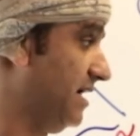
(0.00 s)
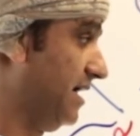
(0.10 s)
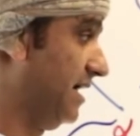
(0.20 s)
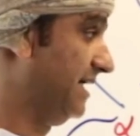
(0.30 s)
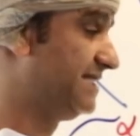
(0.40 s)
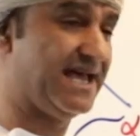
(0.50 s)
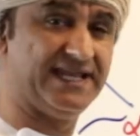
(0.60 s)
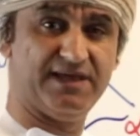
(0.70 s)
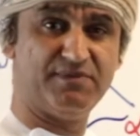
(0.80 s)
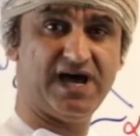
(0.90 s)
Uh, it's an
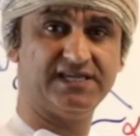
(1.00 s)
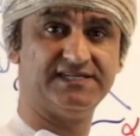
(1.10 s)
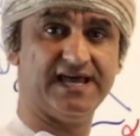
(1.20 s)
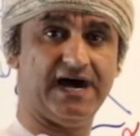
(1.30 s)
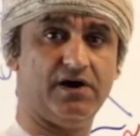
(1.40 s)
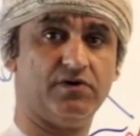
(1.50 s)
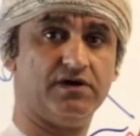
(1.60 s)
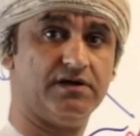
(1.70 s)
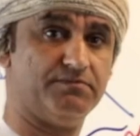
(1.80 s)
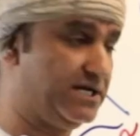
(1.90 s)
amide now,
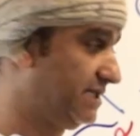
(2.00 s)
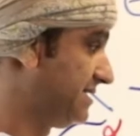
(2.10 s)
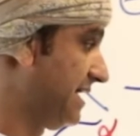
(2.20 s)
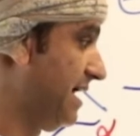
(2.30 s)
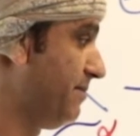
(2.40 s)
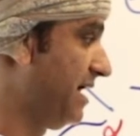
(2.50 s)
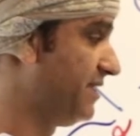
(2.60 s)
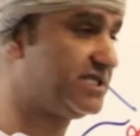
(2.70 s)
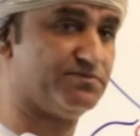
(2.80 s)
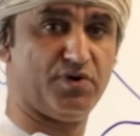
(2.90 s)
but it's an amide
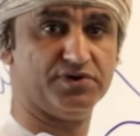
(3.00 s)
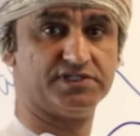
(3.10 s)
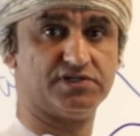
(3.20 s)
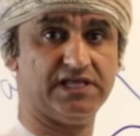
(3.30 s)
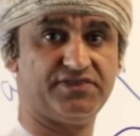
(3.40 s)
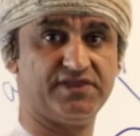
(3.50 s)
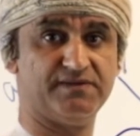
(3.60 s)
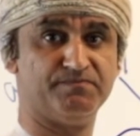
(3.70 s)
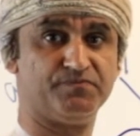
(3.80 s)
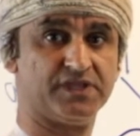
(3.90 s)
that's bonded to
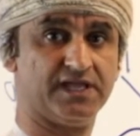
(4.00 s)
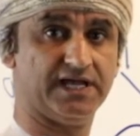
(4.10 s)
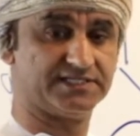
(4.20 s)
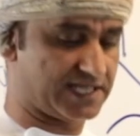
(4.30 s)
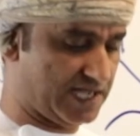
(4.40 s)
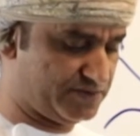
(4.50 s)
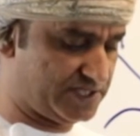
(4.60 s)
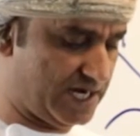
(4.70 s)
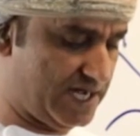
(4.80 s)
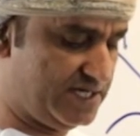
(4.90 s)
lithium as a
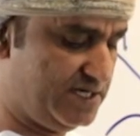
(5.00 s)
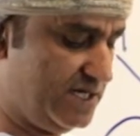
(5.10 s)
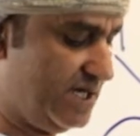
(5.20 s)
counter ion.